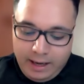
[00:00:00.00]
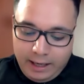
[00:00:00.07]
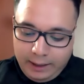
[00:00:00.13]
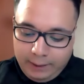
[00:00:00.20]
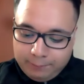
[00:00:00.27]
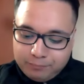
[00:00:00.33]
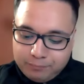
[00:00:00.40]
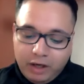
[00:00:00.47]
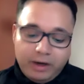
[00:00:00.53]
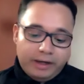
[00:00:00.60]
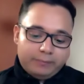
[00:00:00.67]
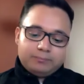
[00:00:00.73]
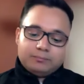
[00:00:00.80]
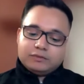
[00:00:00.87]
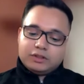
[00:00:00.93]
All
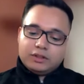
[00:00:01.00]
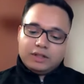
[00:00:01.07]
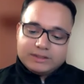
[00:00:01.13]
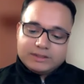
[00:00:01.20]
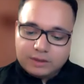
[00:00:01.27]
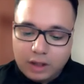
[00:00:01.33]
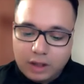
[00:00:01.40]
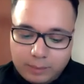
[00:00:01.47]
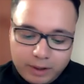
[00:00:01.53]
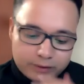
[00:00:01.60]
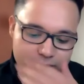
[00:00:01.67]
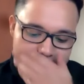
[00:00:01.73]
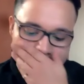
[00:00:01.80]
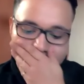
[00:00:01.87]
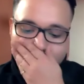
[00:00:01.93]
right. So let's talk
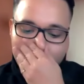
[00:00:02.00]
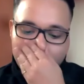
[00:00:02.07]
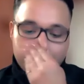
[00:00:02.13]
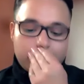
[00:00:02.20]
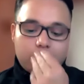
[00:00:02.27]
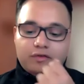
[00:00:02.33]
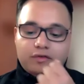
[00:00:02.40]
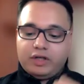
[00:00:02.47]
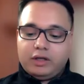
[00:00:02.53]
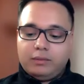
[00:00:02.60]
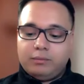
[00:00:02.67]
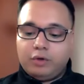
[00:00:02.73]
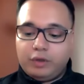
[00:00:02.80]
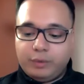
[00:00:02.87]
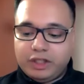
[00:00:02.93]
about a little bit of
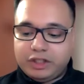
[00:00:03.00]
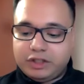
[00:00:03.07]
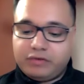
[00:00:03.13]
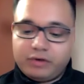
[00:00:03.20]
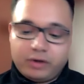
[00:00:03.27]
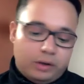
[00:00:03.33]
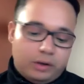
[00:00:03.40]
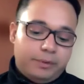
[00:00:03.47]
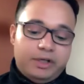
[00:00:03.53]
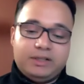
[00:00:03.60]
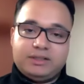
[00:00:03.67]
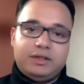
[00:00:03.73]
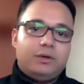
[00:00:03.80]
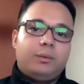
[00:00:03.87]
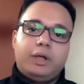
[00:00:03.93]
motivation for
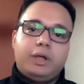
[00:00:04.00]
perimeters.